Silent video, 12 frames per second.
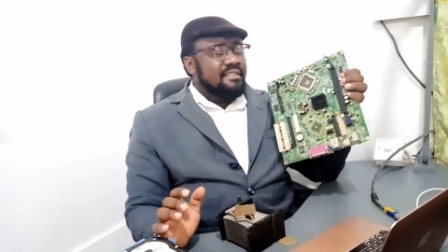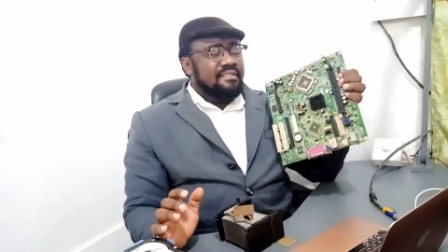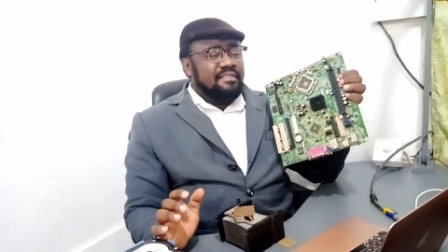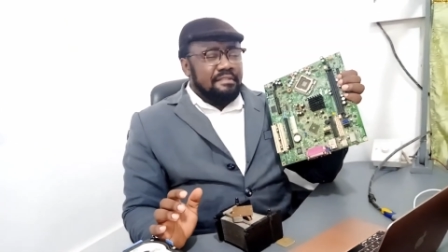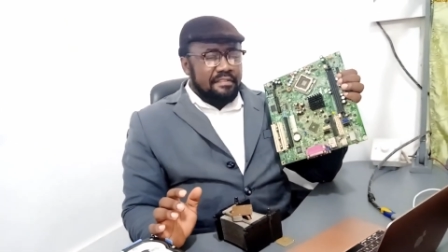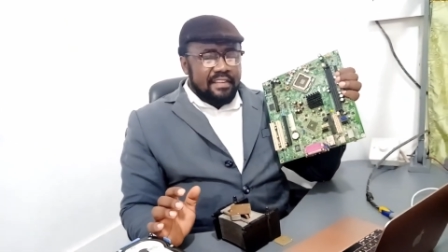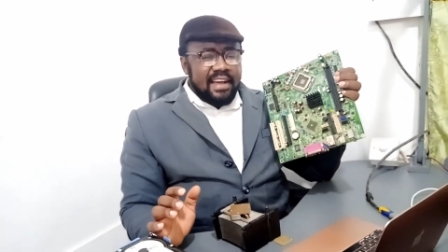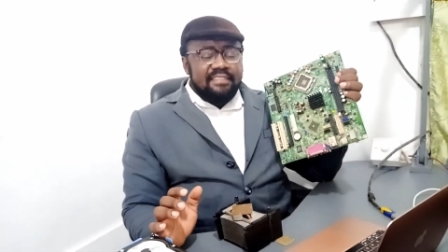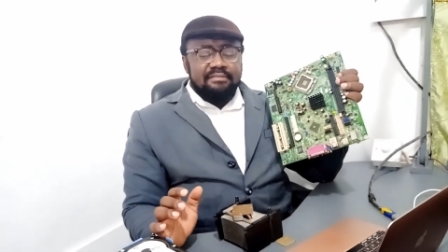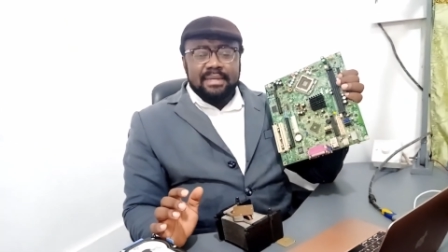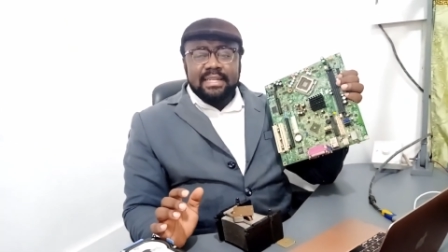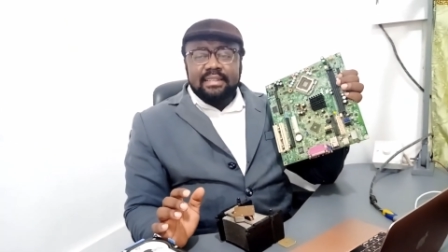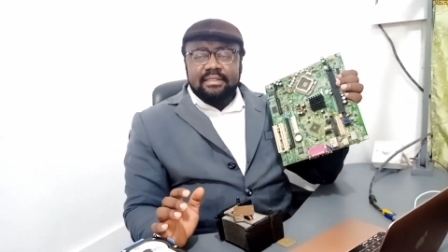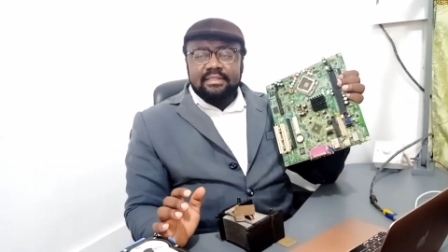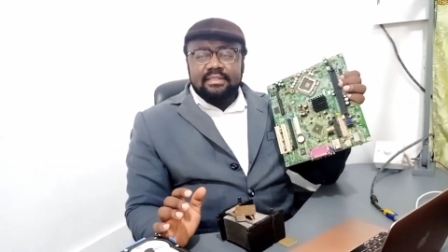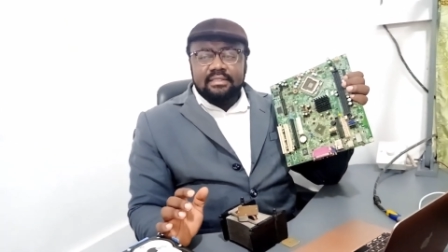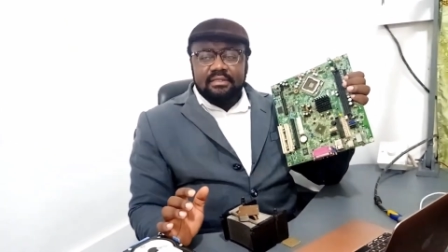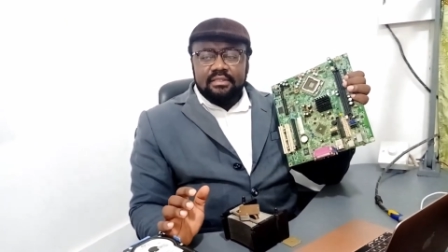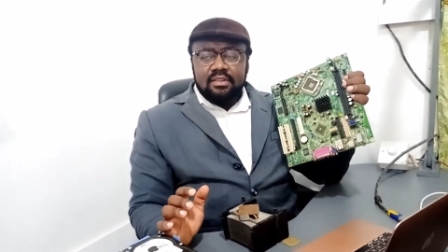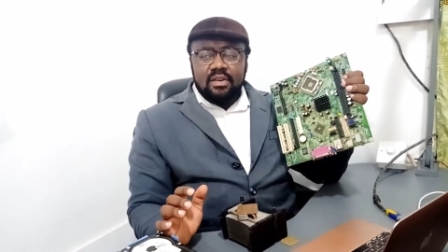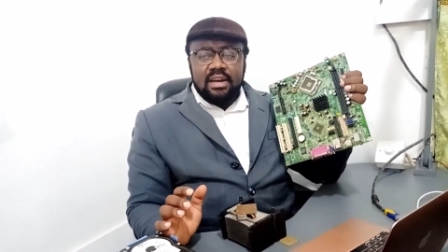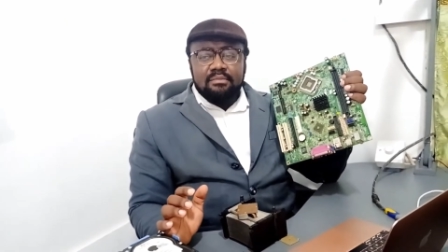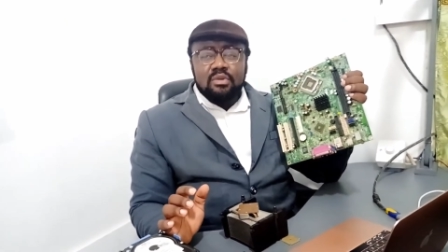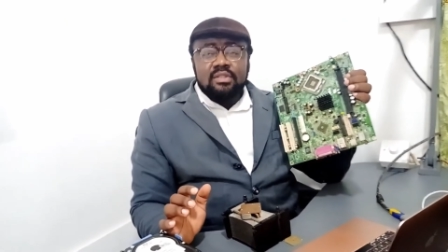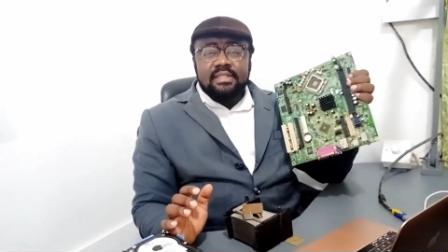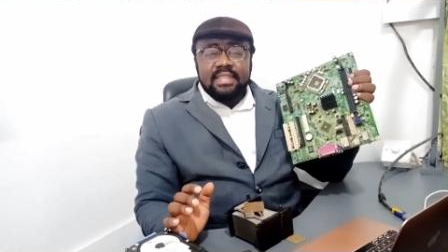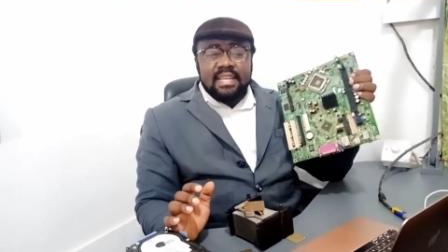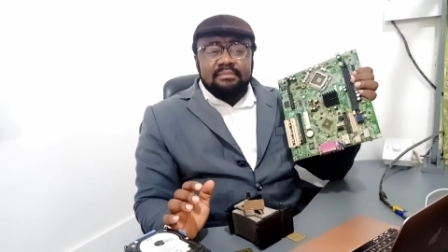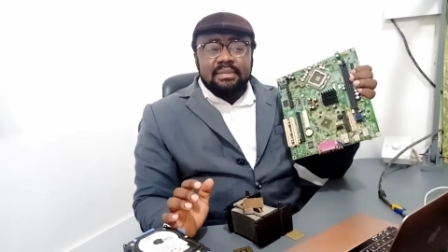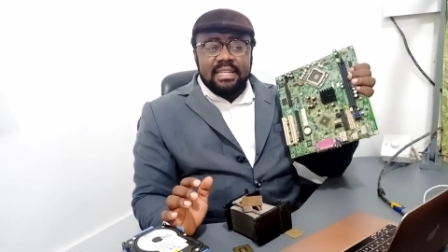for 5 minutes or at most 10